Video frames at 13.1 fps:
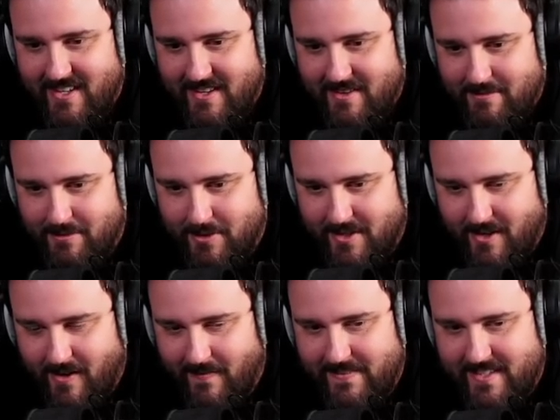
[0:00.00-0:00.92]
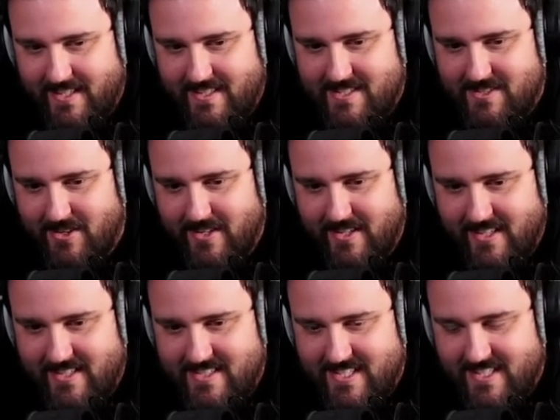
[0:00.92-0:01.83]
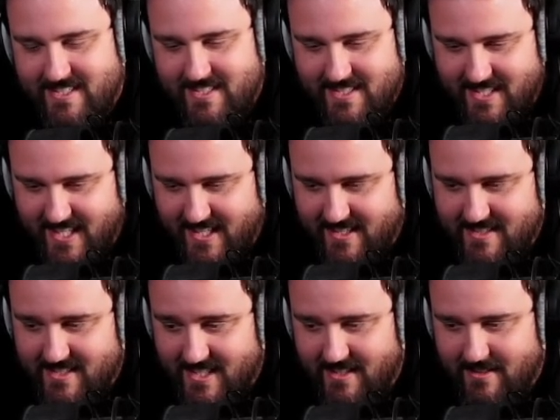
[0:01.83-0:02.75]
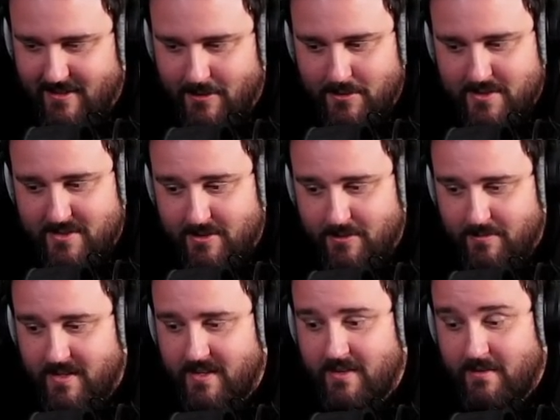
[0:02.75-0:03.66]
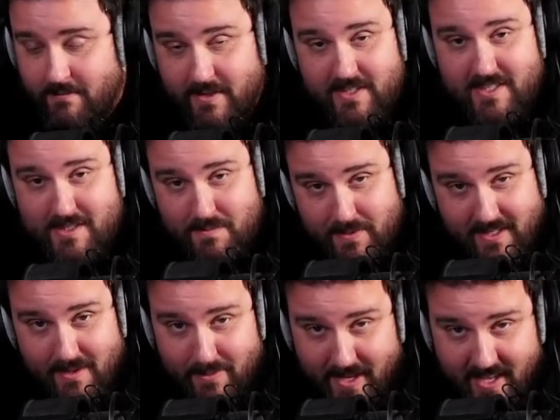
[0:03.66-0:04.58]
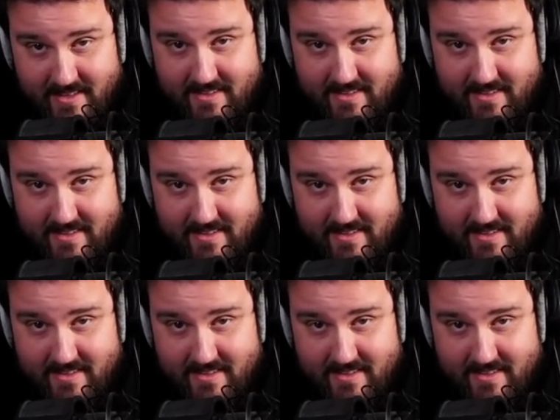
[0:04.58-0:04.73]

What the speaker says: the hunt that is starting in 60 seconds in the ghost room. Which is pretty bad.